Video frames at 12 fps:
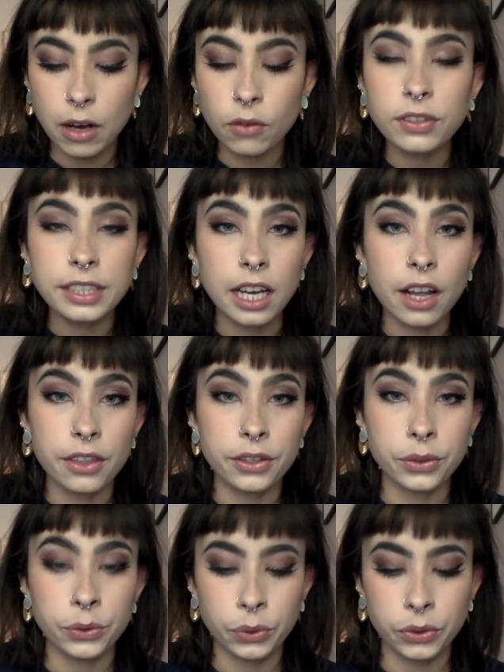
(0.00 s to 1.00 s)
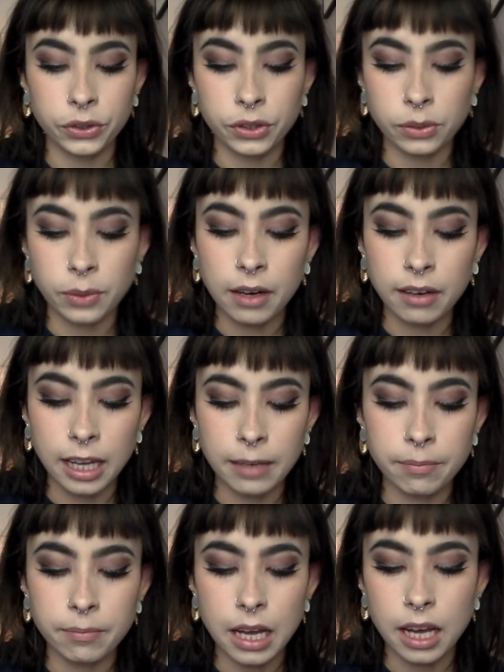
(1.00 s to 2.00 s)
obviously other disorders as well,
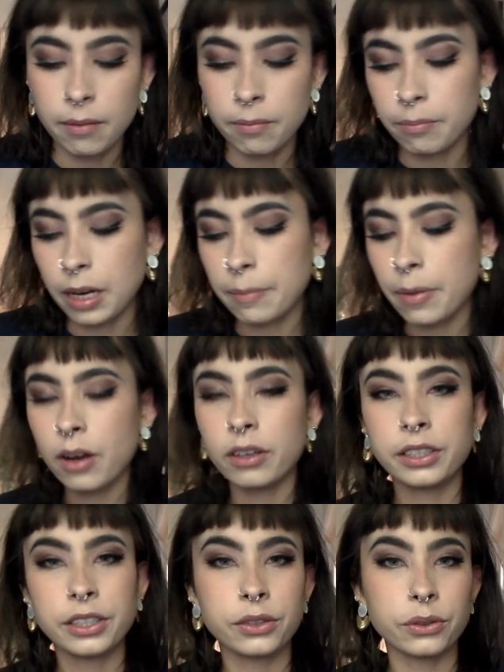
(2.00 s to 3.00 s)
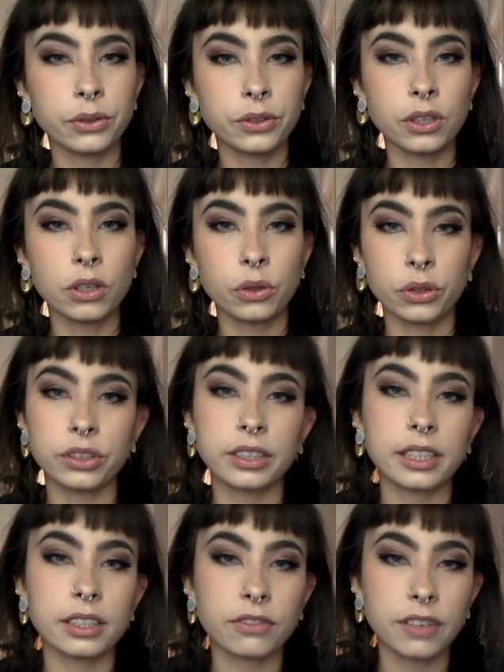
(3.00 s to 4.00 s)
like bipolar disorder or
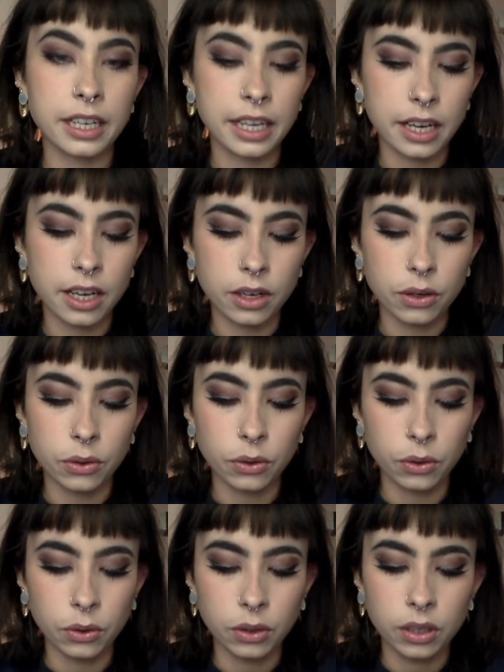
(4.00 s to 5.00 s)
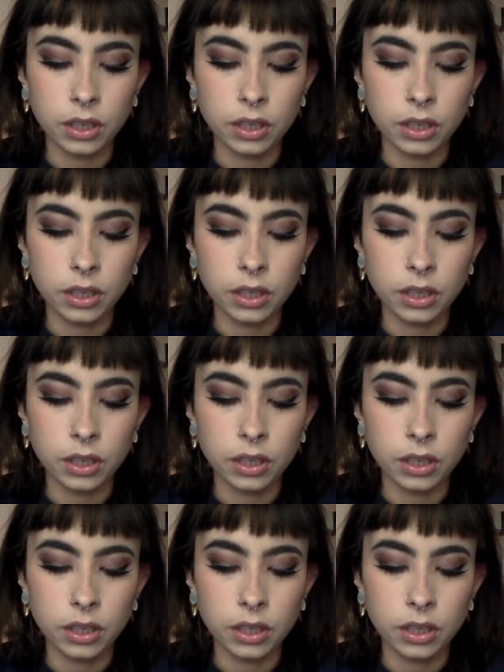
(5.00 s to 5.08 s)
schizophrenia or